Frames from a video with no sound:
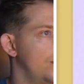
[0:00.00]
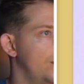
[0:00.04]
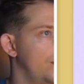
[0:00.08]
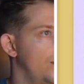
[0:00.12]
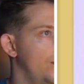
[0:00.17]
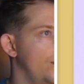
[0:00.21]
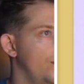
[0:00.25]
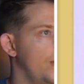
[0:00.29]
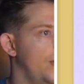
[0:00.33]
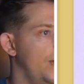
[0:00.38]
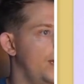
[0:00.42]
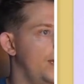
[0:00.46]

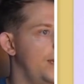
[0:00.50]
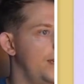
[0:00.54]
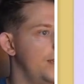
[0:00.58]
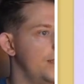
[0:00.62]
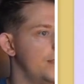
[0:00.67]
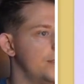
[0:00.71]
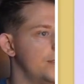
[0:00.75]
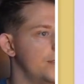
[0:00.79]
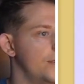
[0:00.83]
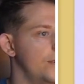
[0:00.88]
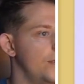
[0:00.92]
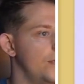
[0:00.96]
Okay,
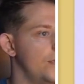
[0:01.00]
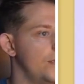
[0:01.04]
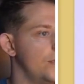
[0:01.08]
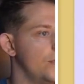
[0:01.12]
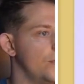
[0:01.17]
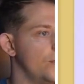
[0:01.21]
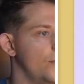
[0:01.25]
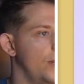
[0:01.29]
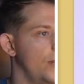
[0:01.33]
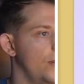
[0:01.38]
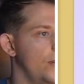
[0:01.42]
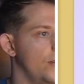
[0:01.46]
so this
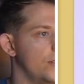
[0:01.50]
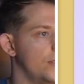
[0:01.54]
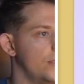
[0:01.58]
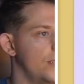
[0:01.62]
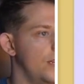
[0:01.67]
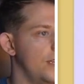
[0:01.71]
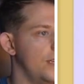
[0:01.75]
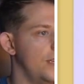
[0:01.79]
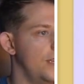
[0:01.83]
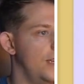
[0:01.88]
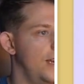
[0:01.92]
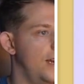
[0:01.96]
is what it looks
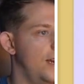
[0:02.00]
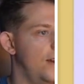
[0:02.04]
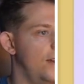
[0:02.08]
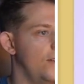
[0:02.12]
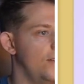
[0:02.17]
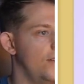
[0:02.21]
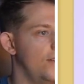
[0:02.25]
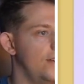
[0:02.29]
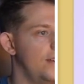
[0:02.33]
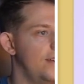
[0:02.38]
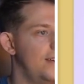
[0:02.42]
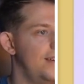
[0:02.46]
like
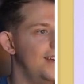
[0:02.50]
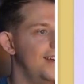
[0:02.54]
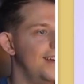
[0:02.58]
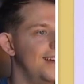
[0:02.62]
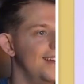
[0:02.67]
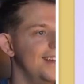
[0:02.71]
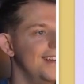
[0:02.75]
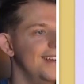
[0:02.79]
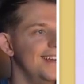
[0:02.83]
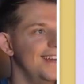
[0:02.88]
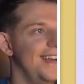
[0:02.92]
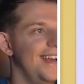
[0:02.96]
now.
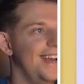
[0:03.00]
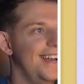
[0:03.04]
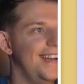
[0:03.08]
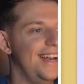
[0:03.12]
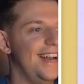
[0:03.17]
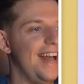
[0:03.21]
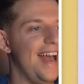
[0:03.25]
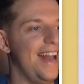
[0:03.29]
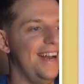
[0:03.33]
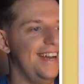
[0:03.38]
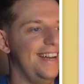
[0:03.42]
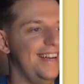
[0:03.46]
And it
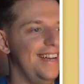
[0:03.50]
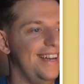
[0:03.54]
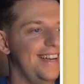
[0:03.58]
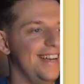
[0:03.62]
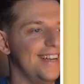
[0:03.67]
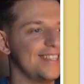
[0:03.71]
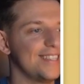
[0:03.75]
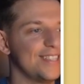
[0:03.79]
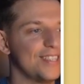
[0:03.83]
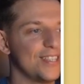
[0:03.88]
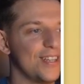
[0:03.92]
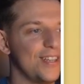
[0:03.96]
added an
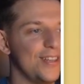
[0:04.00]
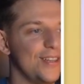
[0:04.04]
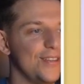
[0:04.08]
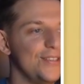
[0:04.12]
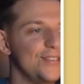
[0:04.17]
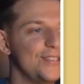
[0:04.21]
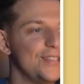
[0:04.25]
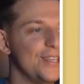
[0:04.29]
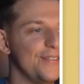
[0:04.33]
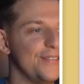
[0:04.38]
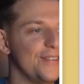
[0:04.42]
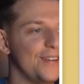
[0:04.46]

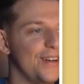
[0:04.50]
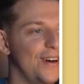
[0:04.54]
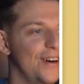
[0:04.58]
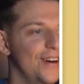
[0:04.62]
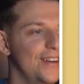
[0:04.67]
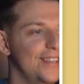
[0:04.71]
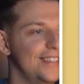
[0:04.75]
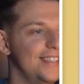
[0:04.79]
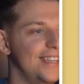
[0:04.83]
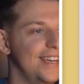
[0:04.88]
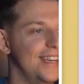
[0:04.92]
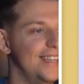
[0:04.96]
exclusive
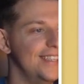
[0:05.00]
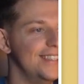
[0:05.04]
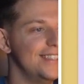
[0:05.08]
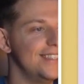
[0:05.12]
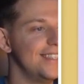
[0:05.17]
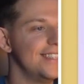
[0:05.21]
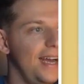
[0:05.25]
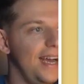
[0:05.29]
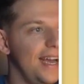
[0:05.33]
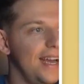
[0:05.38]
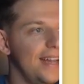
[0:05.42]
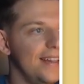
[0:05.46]
content,
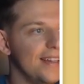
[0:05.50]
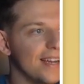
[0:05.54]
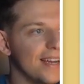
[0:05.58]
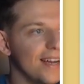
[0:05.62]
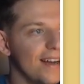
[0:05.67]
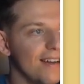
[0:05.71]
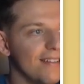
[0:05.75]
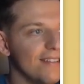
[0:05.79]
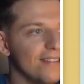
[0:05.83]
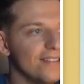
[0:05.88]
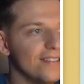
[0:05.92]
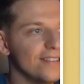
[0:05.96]
and the
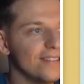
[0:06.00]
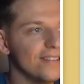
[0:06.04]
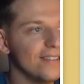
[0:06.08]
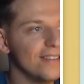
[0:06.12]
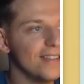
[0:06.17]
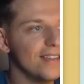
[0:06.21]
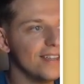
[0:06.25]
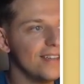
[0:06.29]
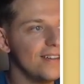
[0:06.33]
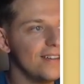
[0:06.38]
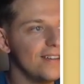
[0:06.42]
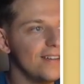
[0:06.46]
colors are a
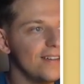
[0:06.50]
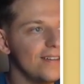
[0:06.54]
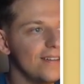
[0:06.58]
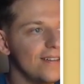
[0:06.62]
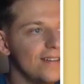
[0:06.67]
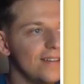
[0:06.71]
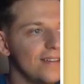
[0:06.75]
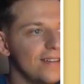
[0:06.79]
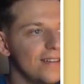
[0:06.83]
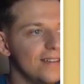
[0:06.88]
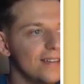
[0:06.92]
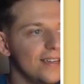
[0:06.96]

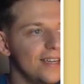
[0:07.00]
little